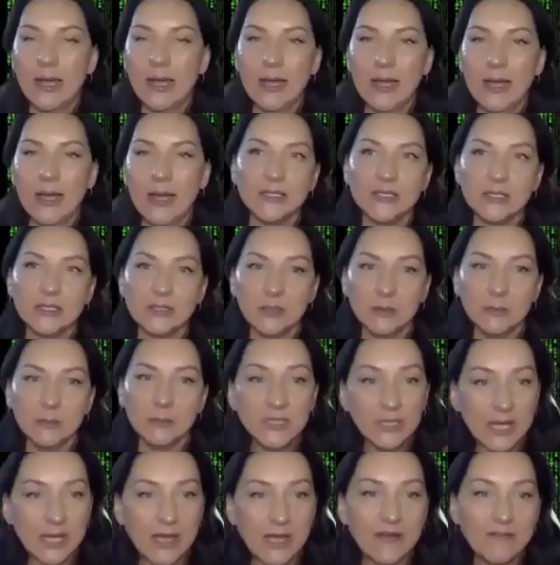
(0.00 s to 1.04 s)
And
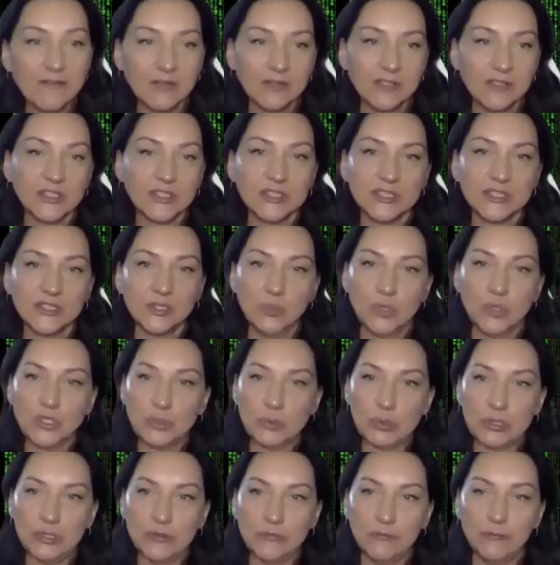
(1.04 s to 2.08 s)
me having the
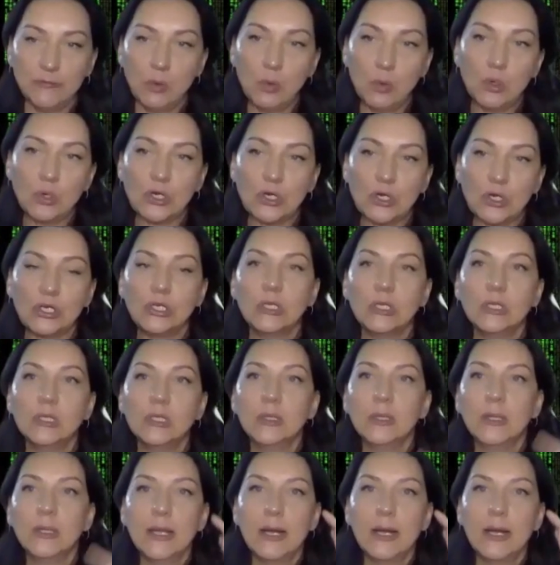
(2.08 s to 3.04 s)
6124,